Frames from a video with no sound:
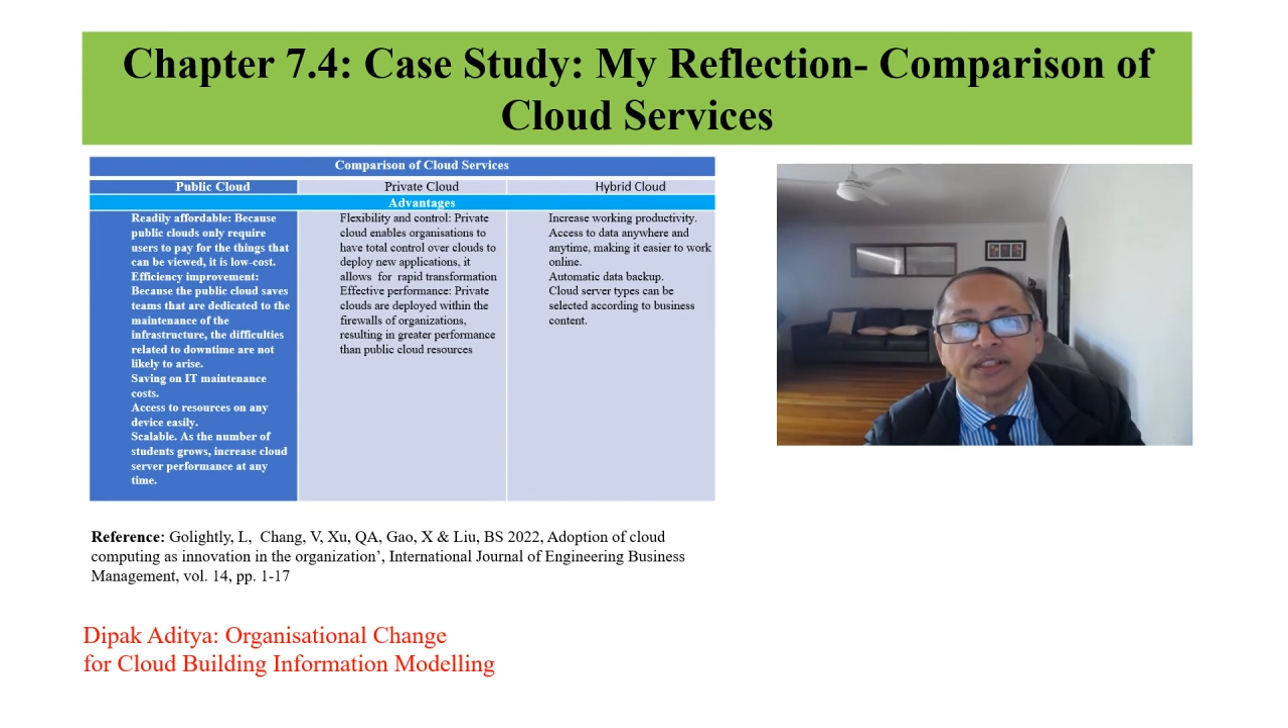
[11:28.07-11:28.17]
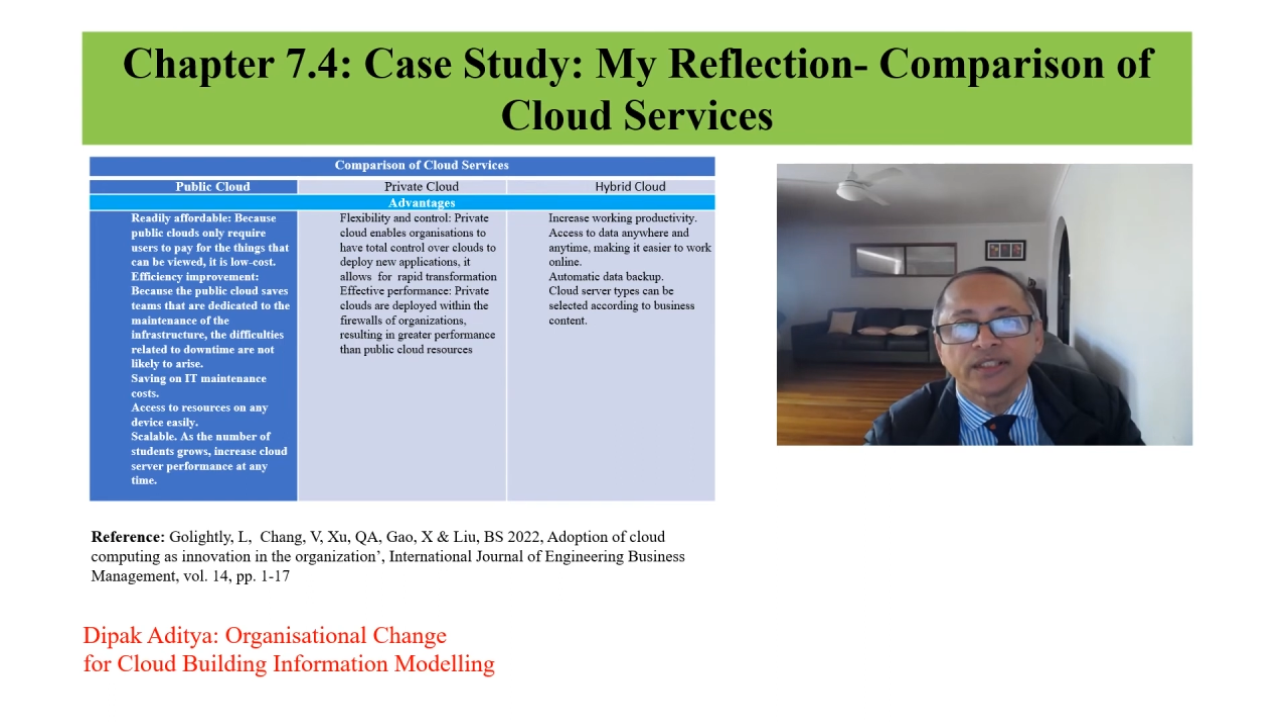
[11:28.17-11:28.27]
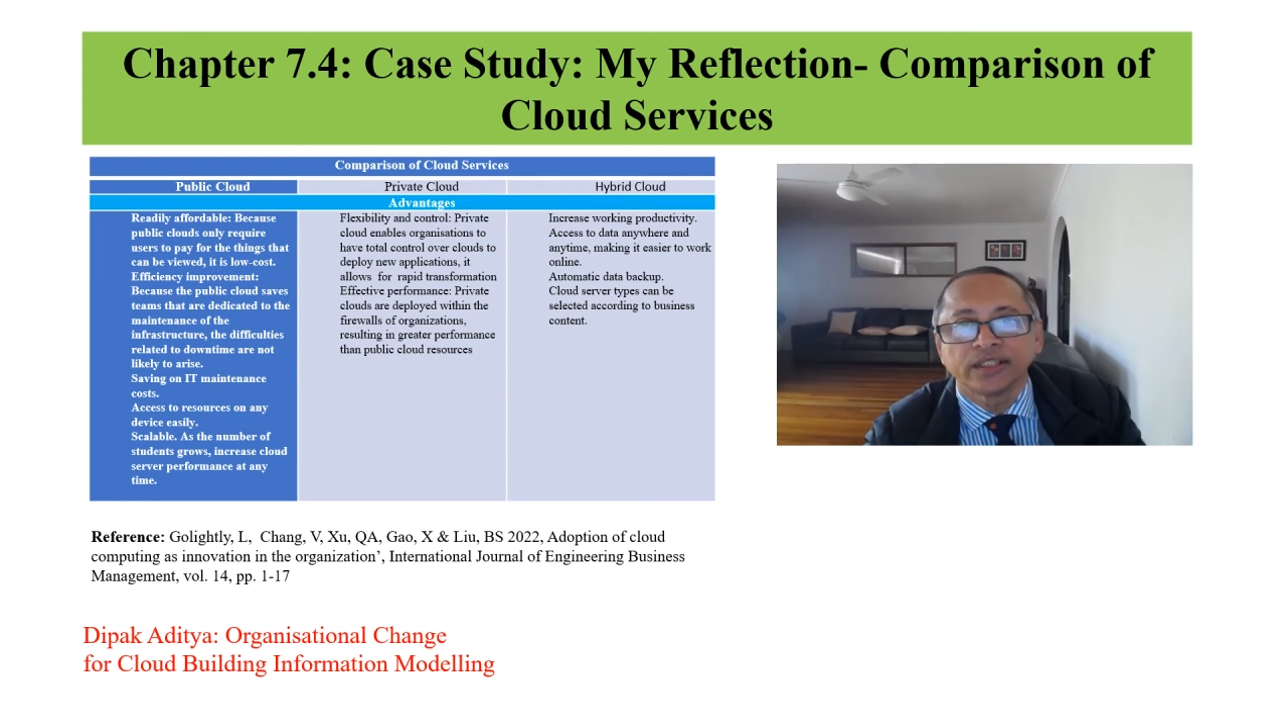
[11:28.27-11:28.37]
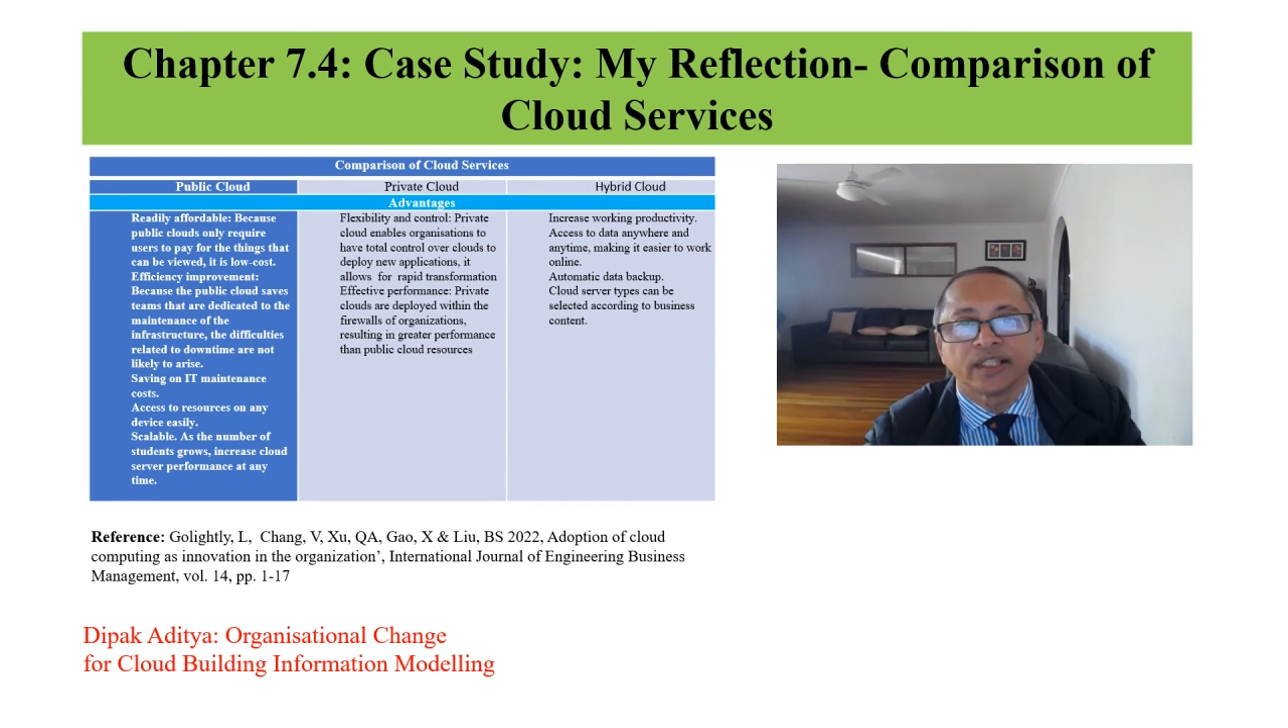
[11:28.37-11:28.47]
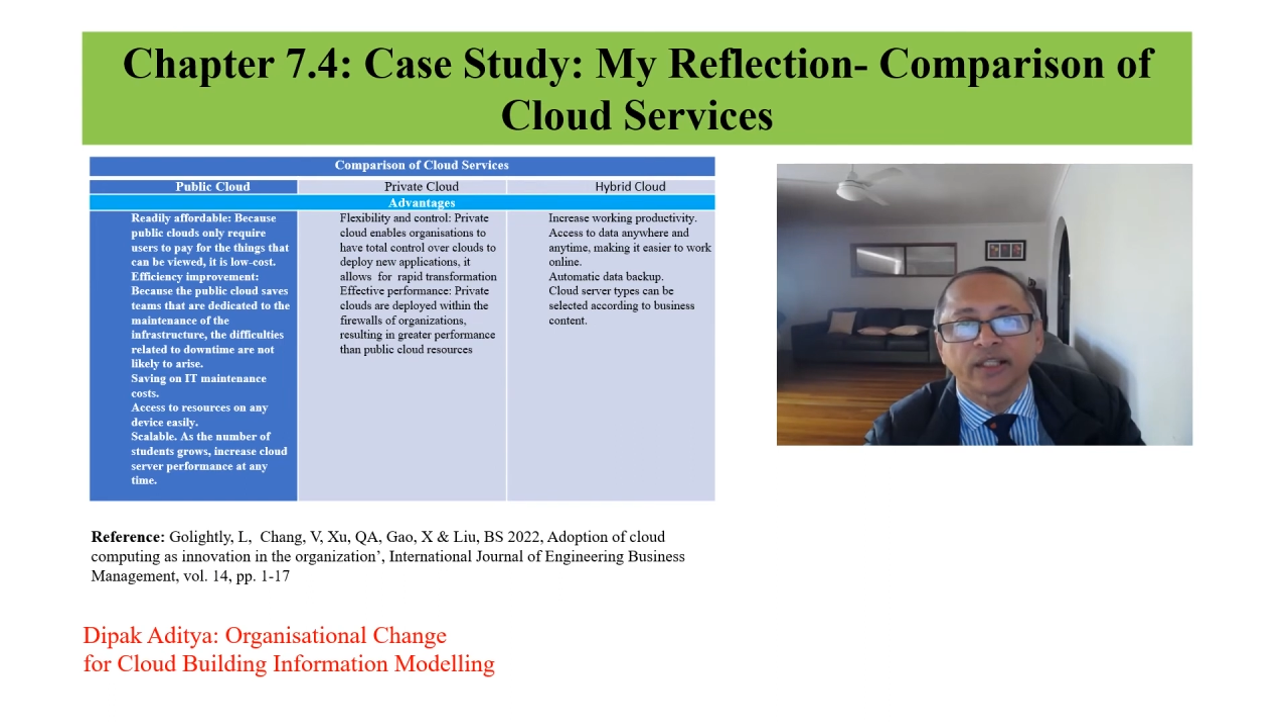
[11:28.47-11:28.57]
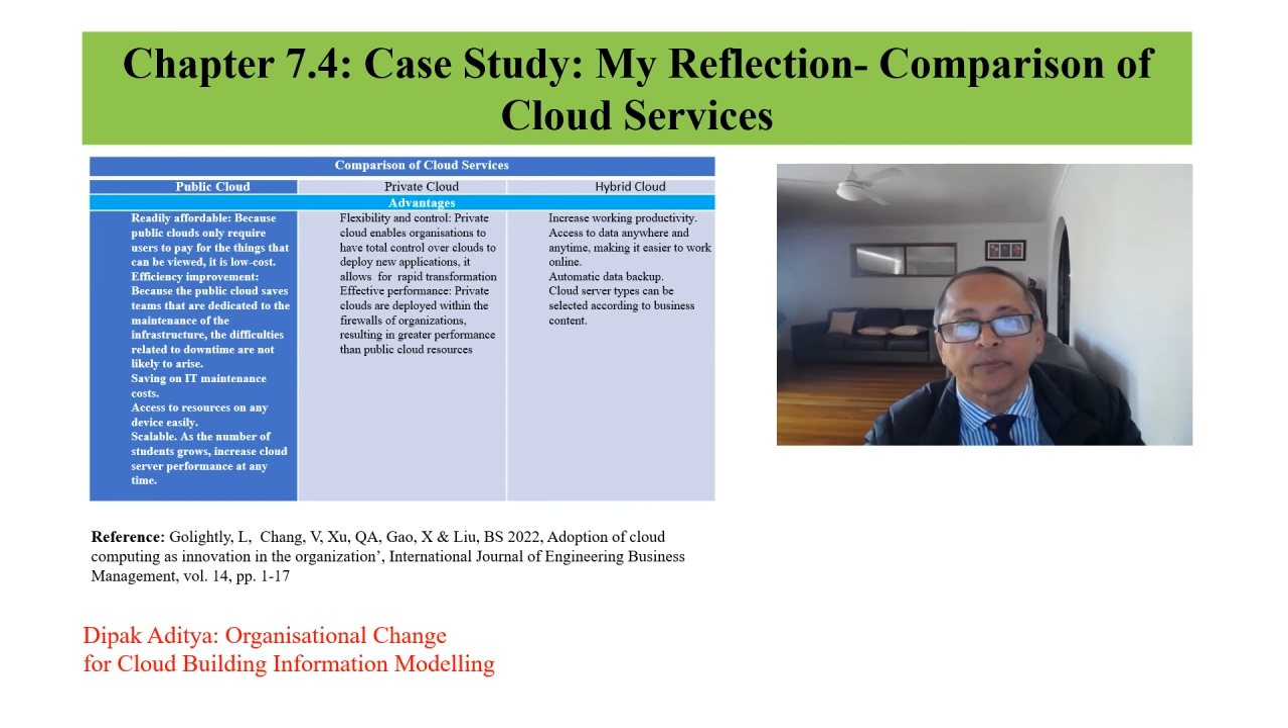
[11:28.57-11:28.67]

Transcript: easily.